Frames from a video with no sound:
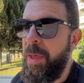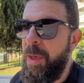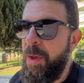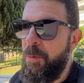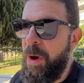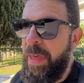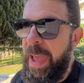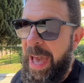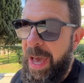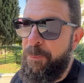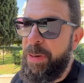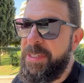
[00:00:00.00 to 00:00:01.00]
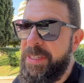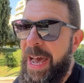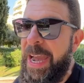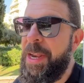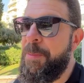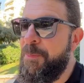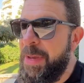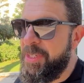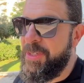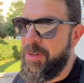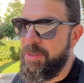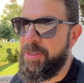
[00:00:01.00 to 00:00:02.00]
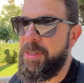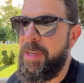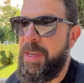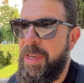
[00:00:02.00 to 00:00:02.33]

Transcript: where they had Poseidon missiles